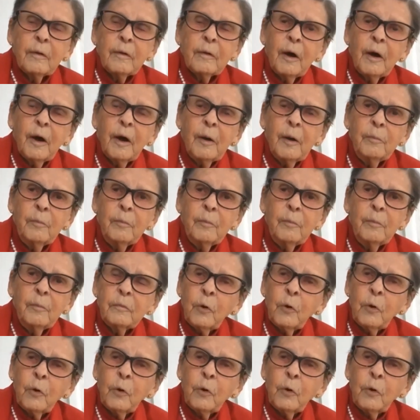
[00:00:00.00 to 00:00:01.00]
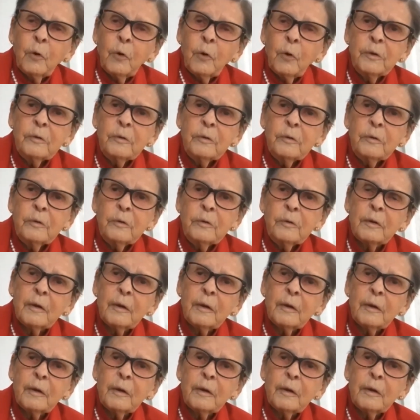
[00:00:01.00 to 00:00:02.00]
I'm hoping
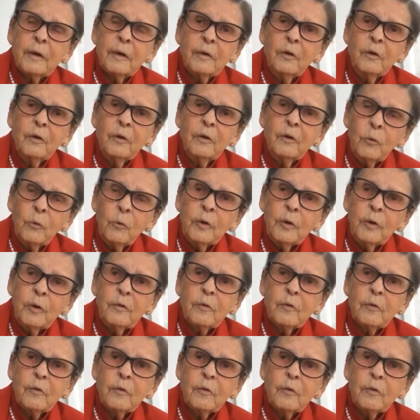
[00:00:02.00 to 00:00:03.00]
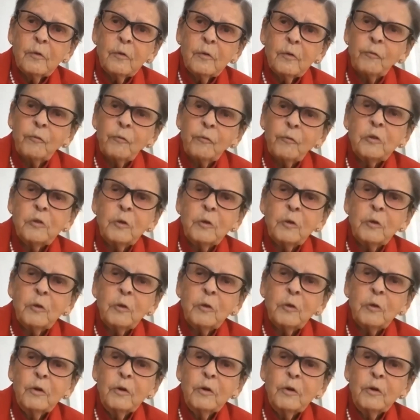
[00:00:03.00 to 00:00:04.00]
and knowing that the faith
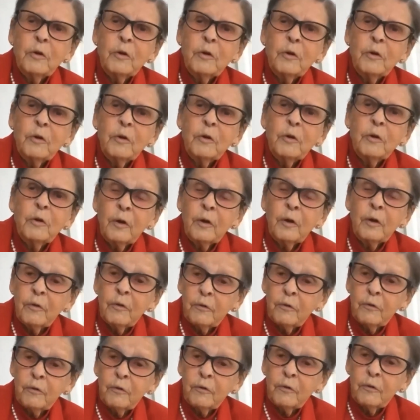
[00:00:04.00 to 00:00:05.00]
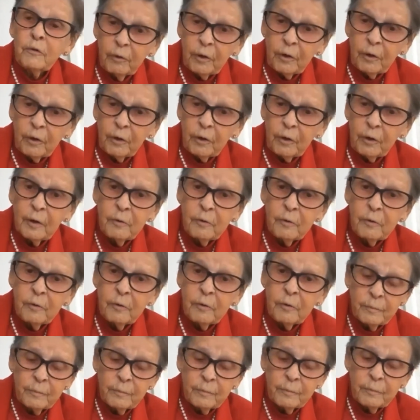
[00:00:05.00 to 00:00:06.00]
communities will weigh in on this heavily now,
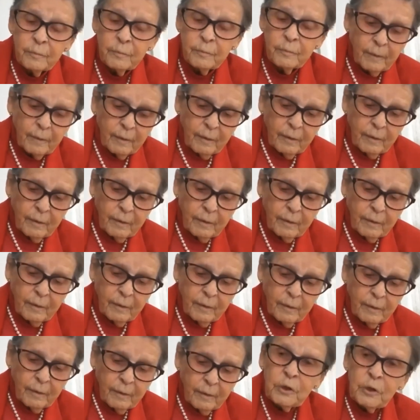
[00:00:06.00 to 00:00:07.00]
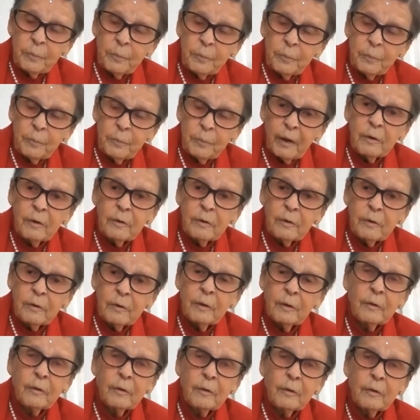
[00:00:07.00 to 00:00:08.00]
and we'll keep at it.
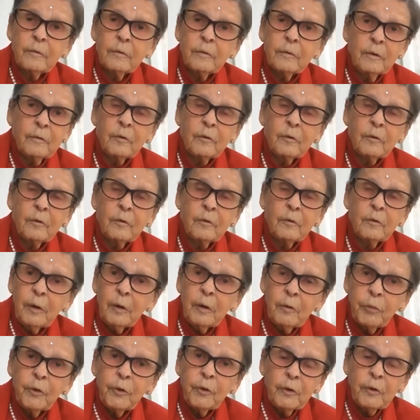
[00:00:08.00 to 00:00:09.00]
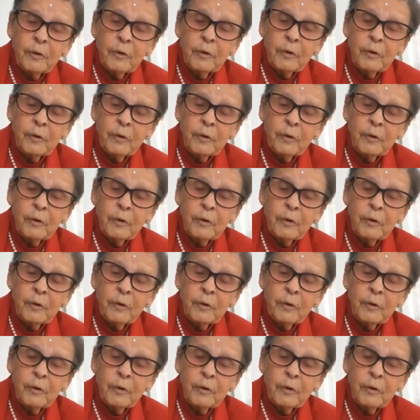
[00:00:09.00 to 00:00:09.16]
It's a marathon.